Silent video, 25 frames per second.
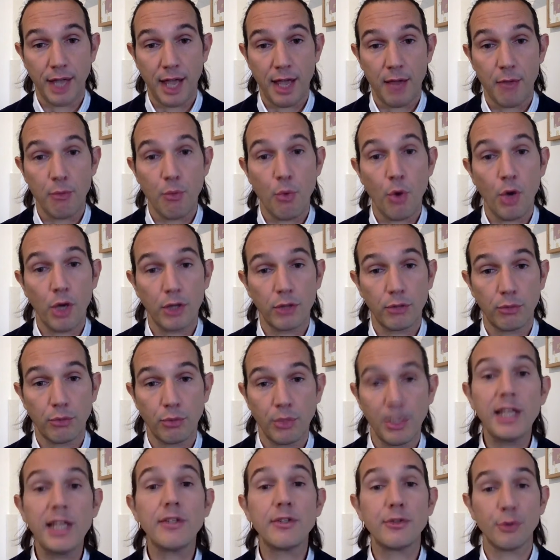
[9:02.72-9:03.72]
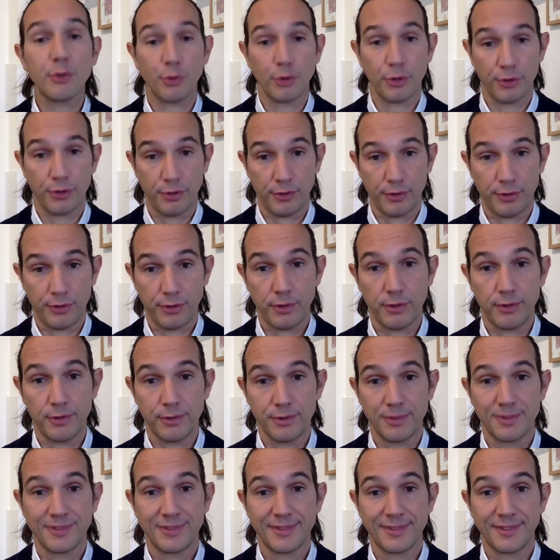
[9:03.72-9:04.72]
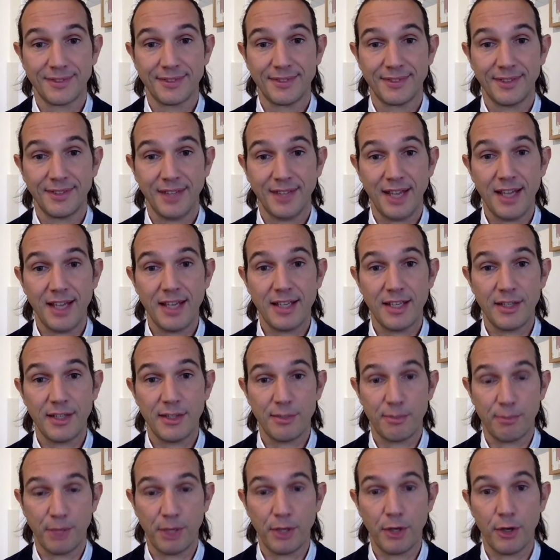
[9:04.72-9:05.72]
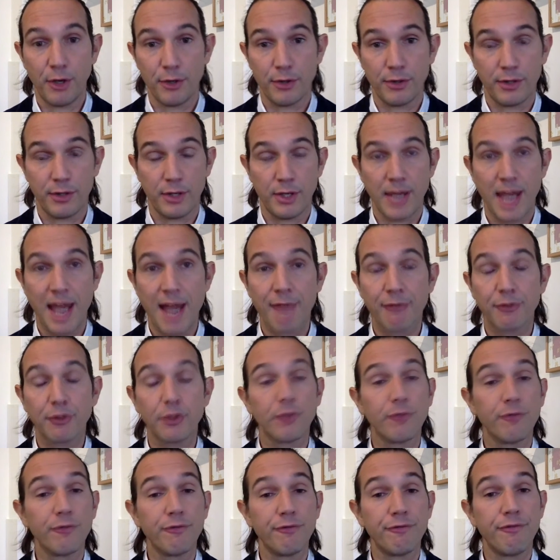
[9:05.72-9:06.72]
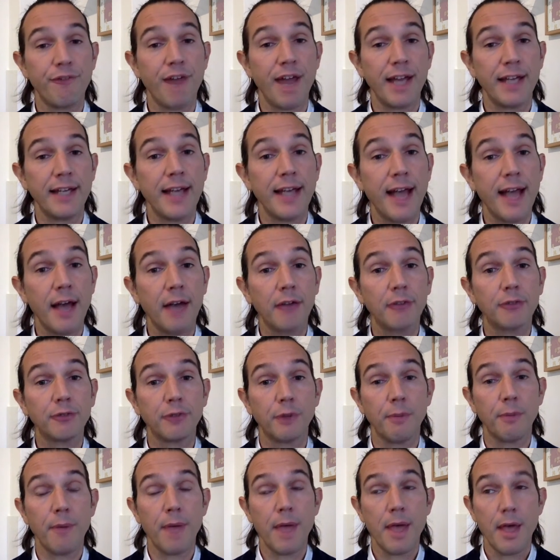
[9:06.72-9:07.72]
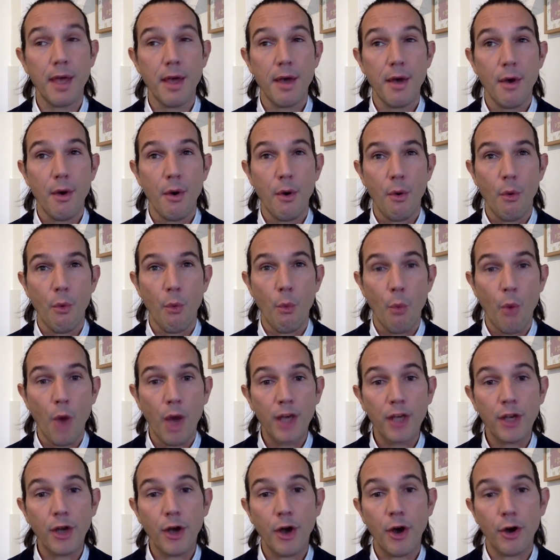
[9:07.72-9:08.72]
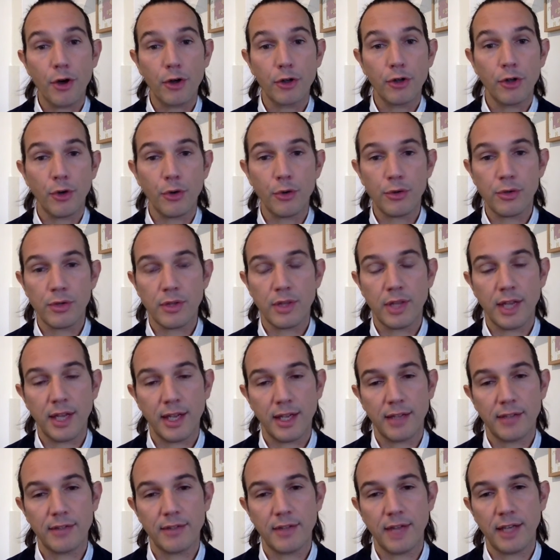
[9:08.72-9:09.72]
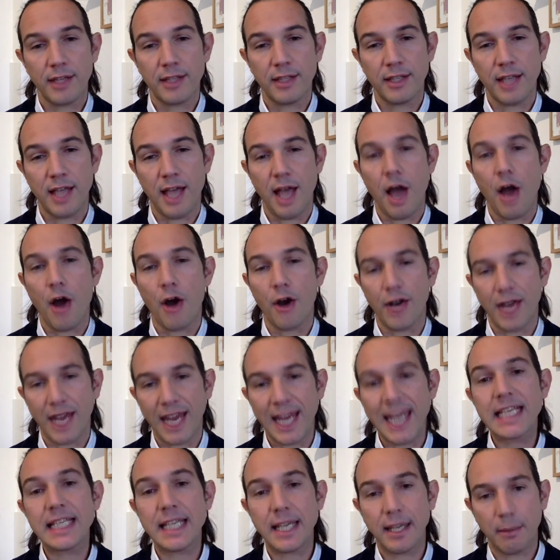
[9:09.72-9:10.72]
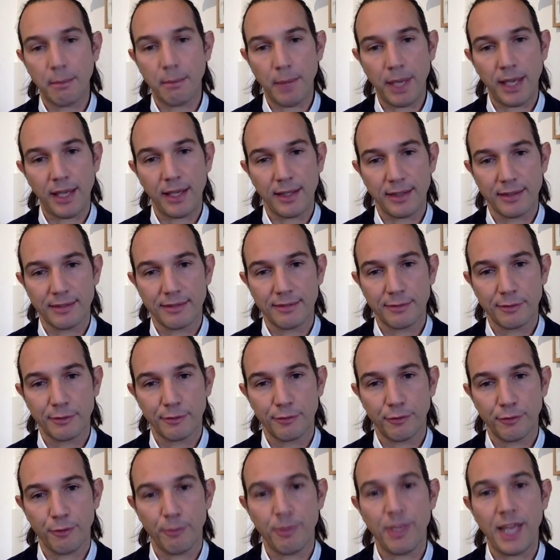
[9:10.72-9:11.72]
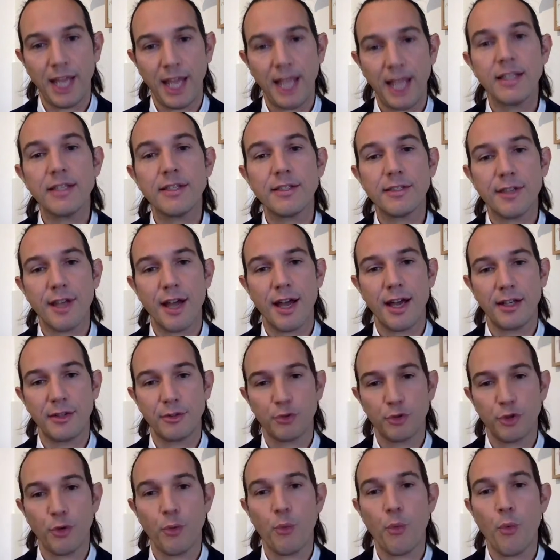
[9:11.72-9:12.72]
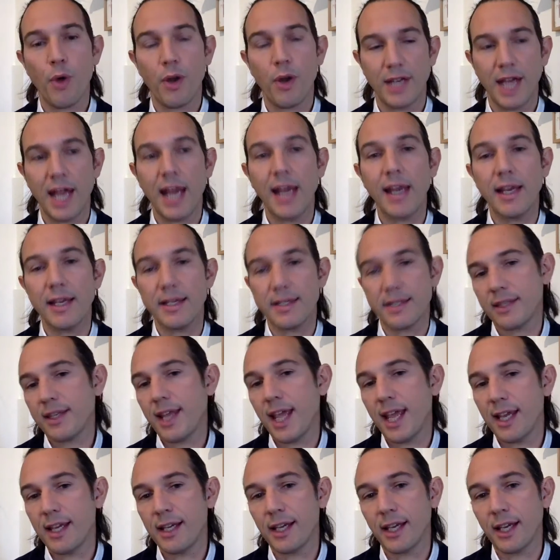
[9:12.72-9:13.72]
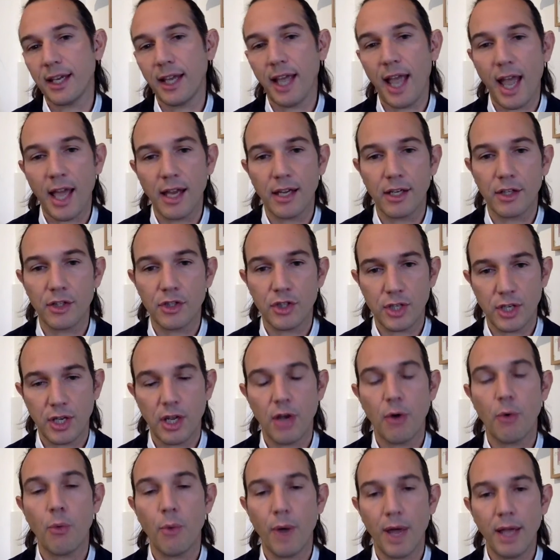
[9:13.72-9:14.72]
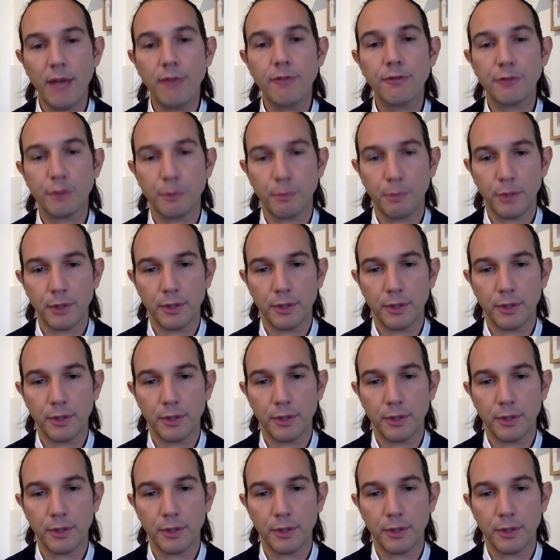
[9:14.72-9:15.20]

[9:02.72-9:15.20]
and what resources you. And this is because you have to find out from what are those things that are eating me from the inside. So what that is taking energy away from